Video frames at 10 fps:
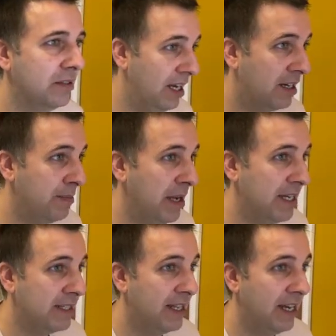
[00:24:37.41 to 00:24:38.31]
I can
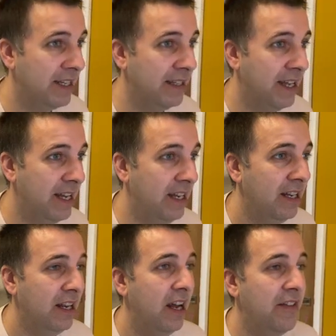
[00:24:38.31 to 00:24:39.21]
paste that in there,
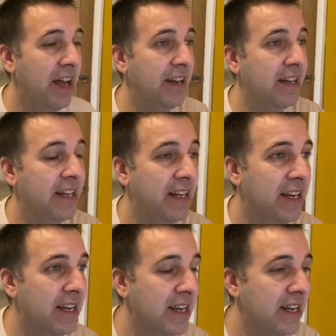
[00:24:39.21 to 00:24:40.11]
and then
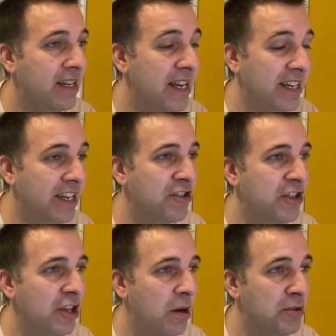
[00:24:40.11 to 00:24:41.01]
it gives you
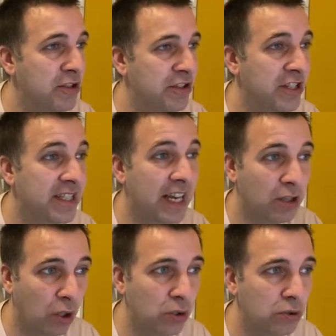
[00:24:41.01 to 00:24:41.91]
the option to set
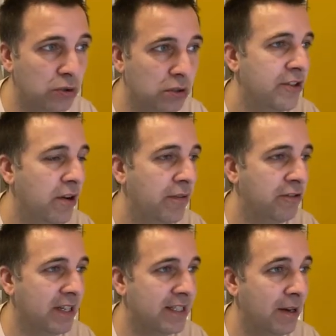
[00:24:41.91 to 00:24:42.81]
goals. So
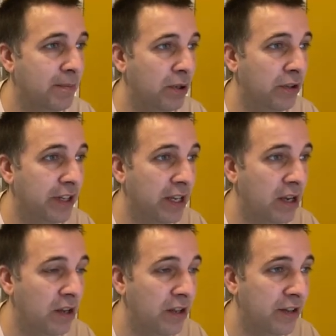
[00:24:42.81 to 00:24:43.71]
for example,
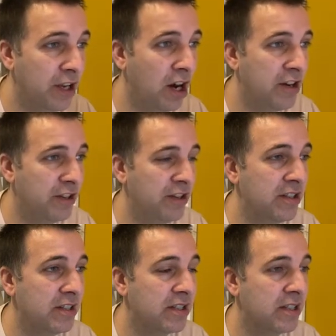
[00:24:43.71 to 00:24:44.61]
the
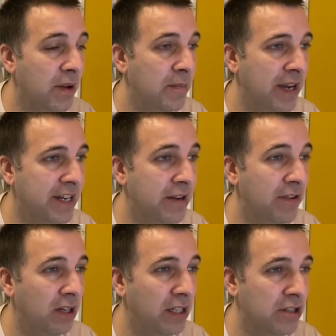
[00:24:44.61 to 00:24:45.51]
audience by
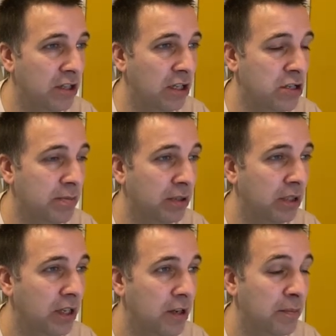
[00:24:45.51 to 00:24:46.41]
default is
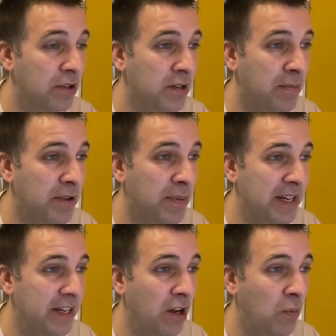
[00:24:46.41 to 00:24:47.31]
knowledgeable, but
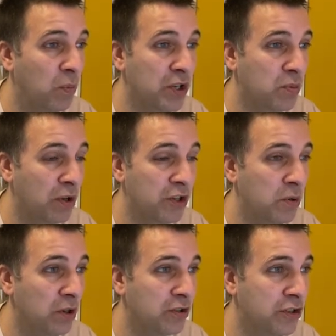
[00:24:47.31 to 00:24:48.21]
depending on which one
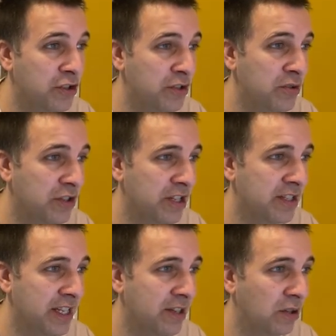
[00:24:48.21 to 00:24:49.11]
you want to choose, you can
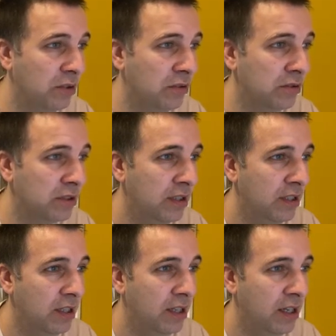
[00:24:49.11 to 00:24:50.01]
set your goals.
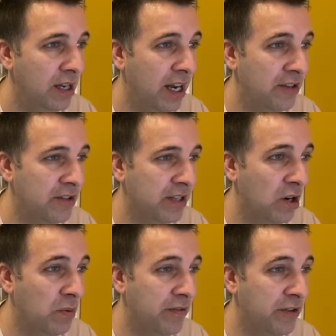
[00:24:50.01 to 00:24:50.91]
I usually
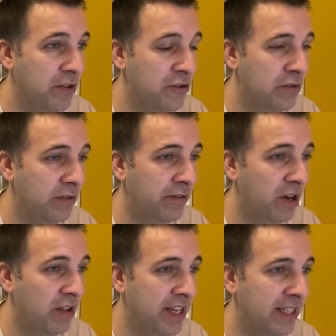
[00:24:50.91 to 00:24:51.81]
go with neutral
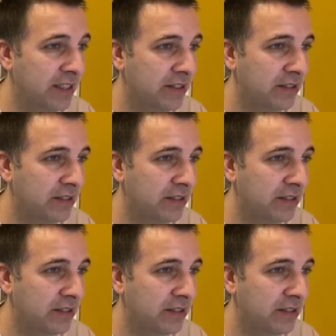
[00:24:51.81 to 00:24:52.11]
for this.